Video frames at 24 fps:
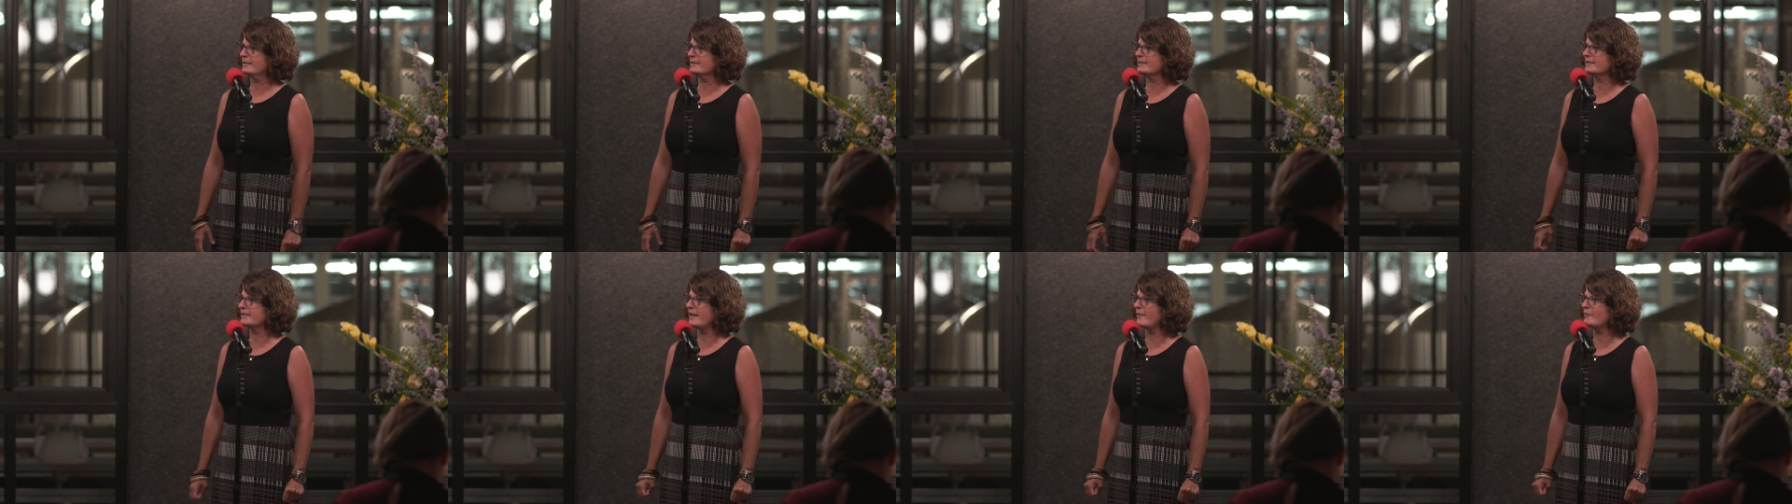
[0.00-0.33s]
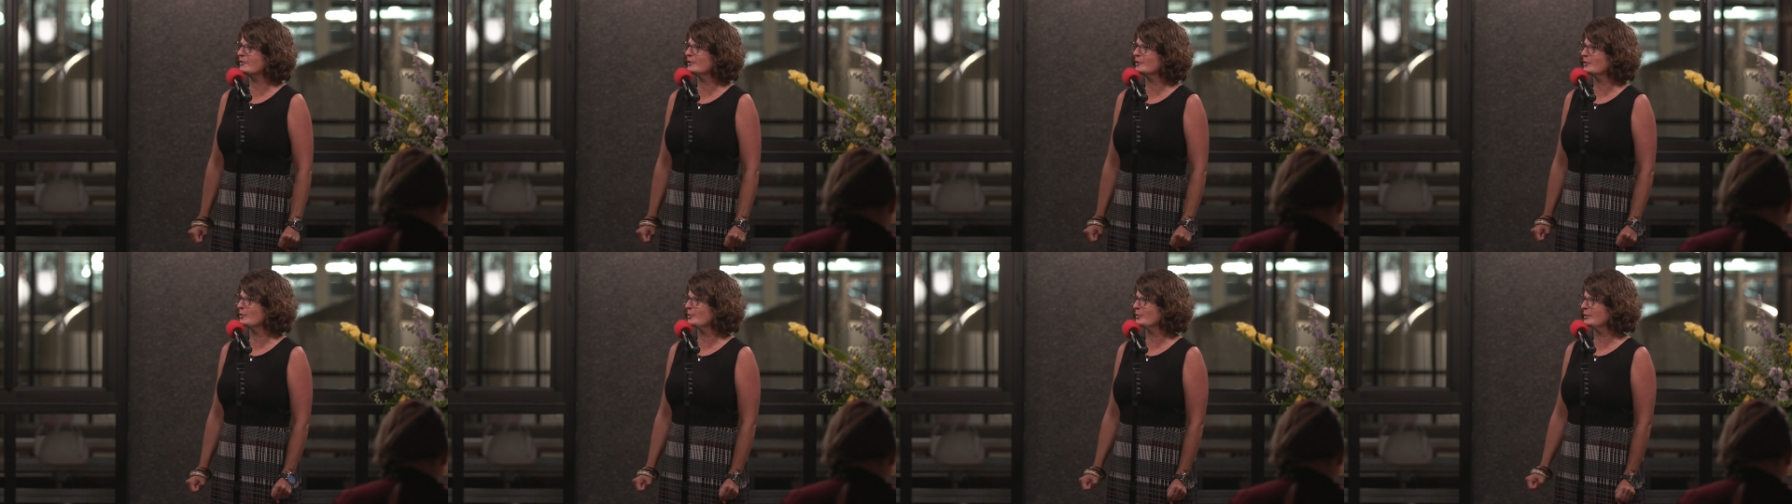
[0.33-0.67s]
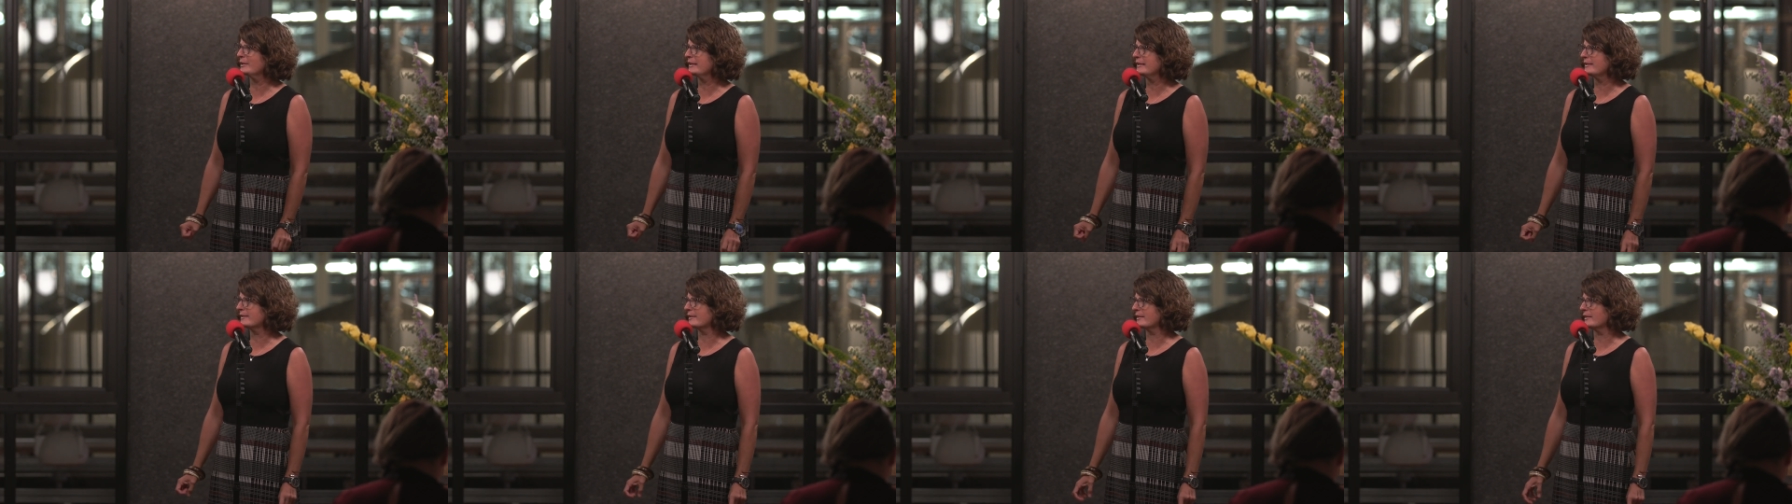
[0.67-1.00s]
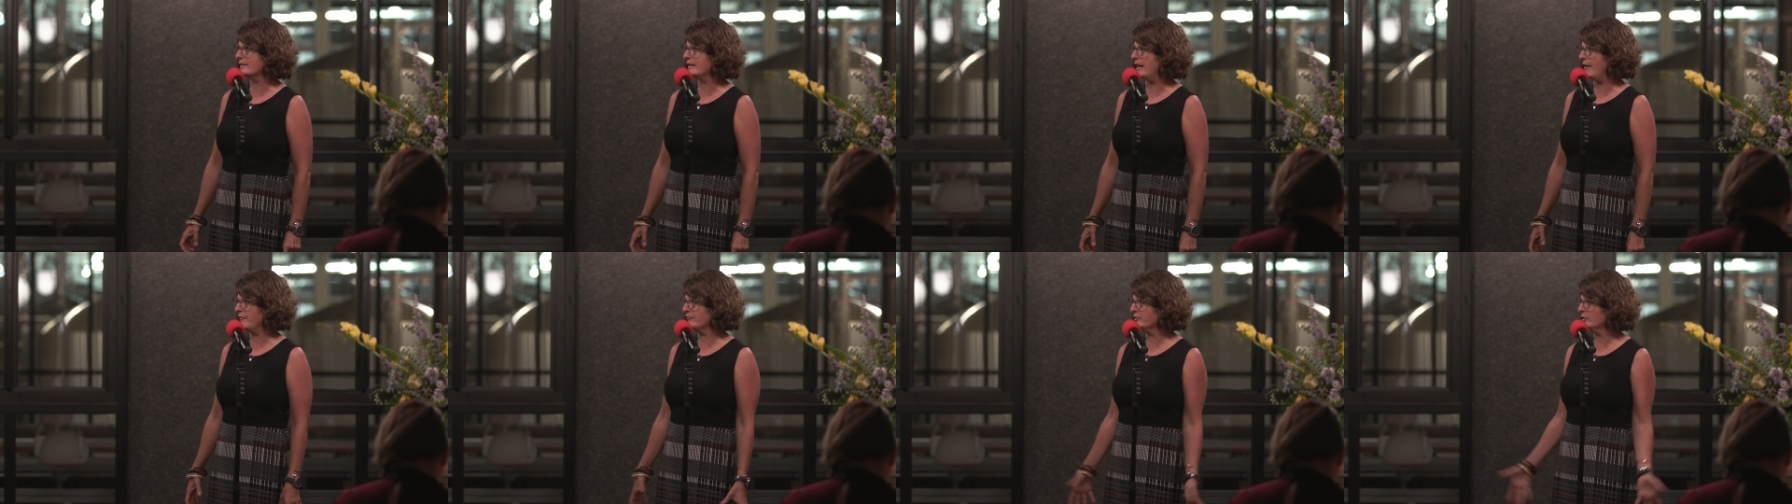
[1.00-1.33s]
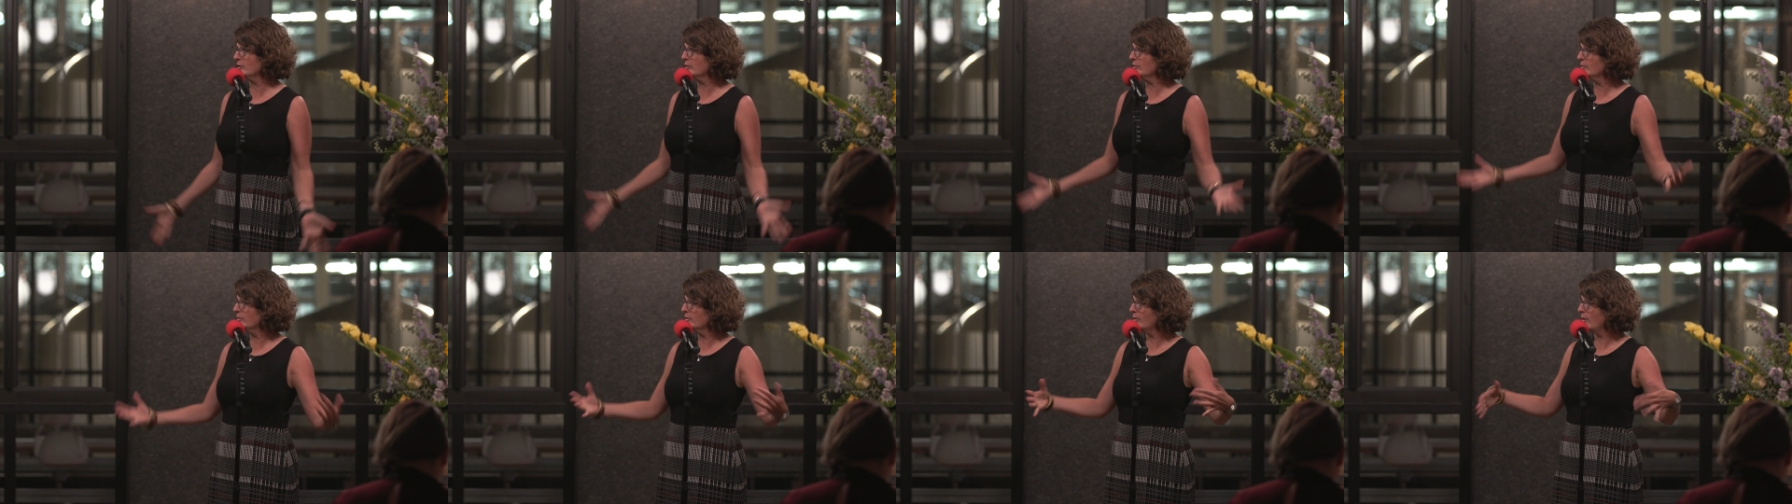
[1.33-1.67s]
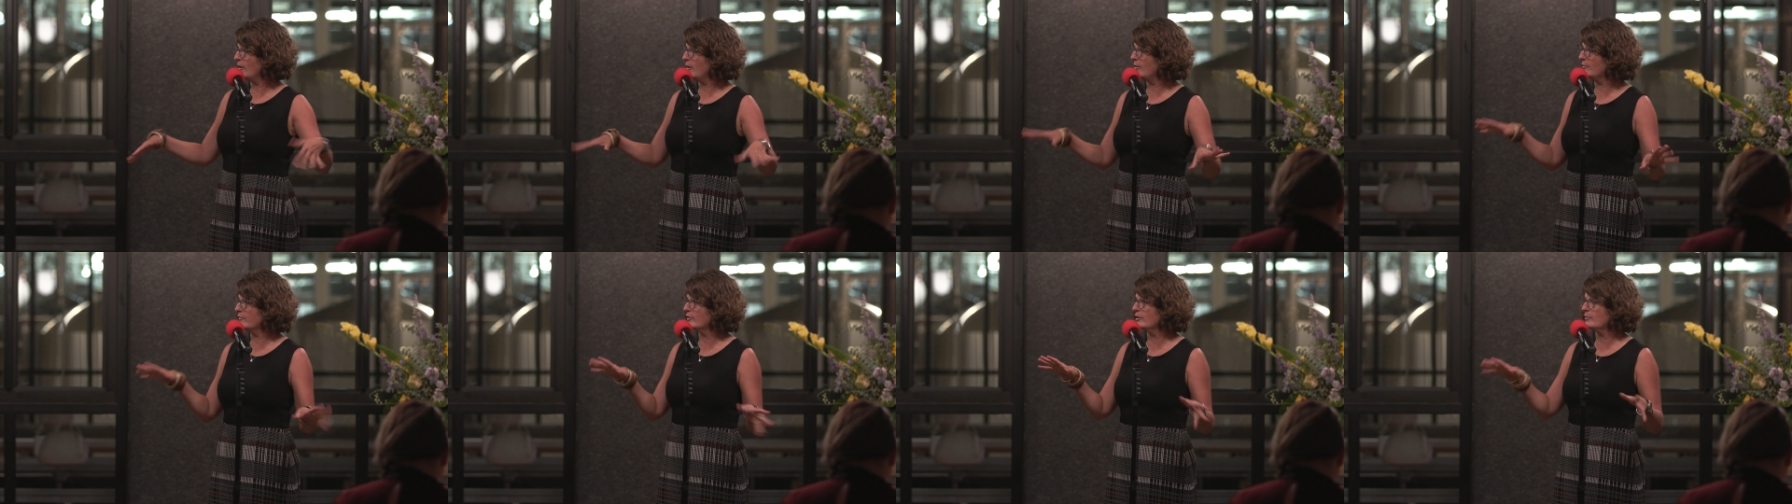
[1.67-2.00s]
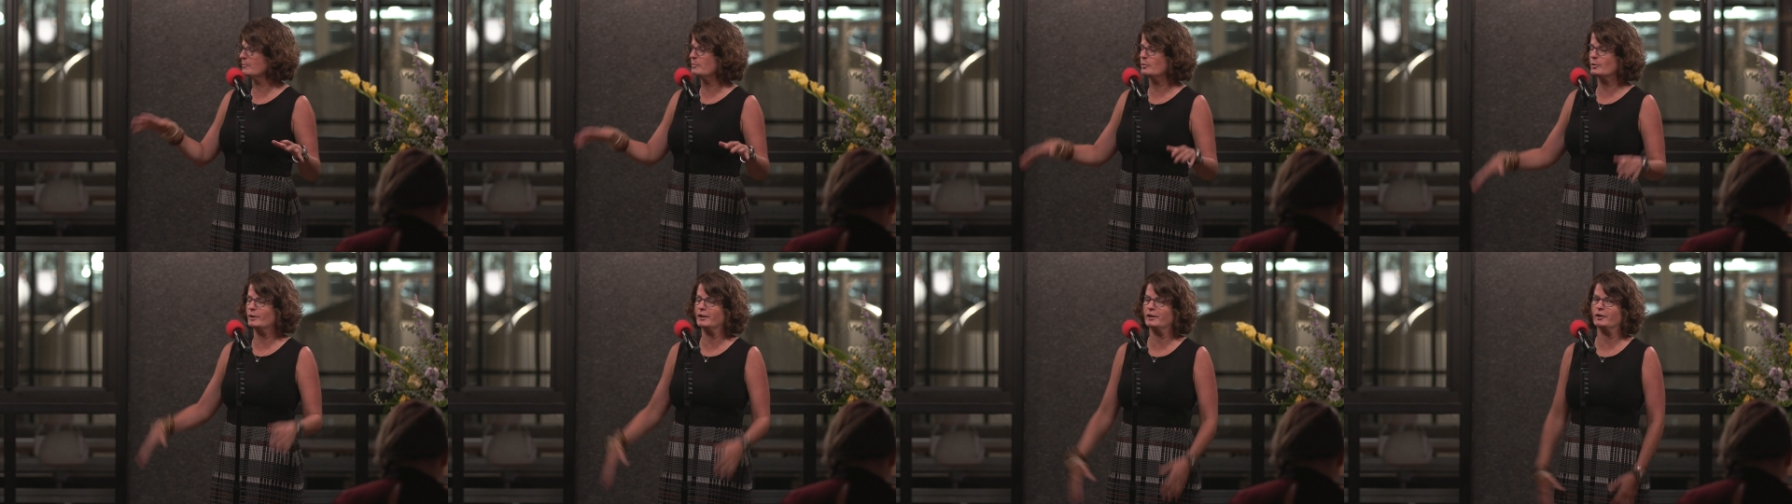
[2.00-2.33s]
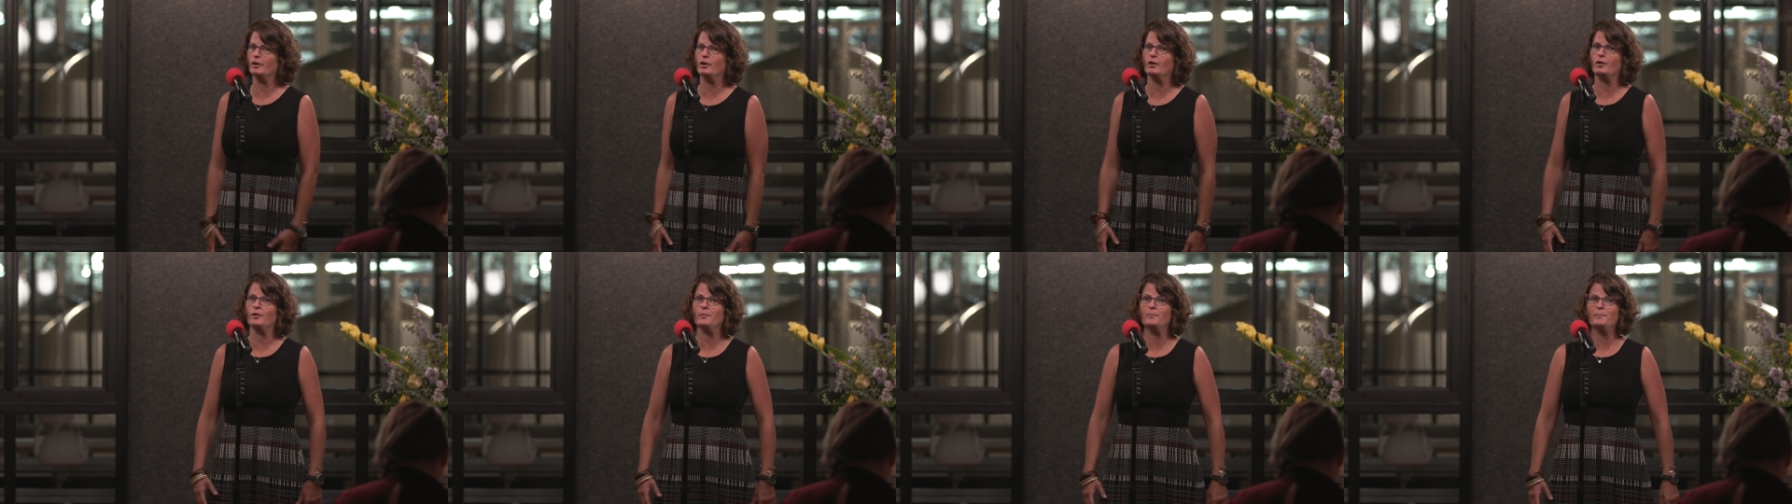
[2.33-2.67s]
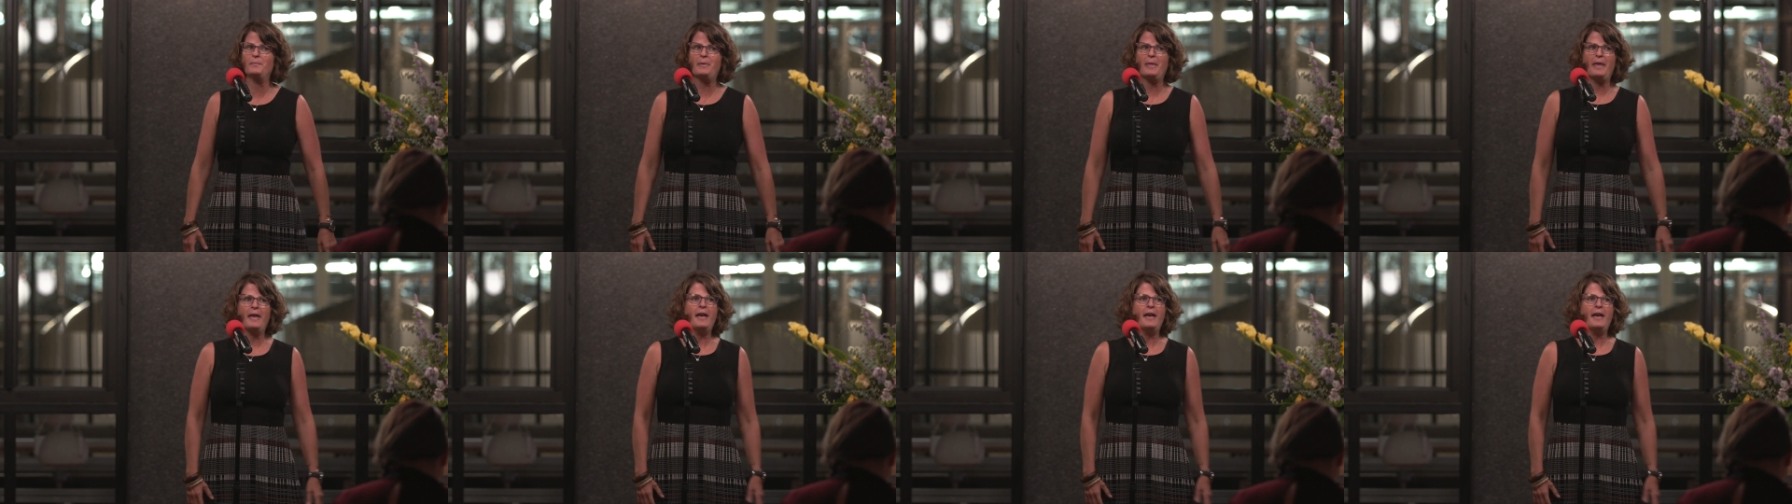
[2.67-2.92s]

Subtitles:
7-year-old niece and nephew over, boy and girl.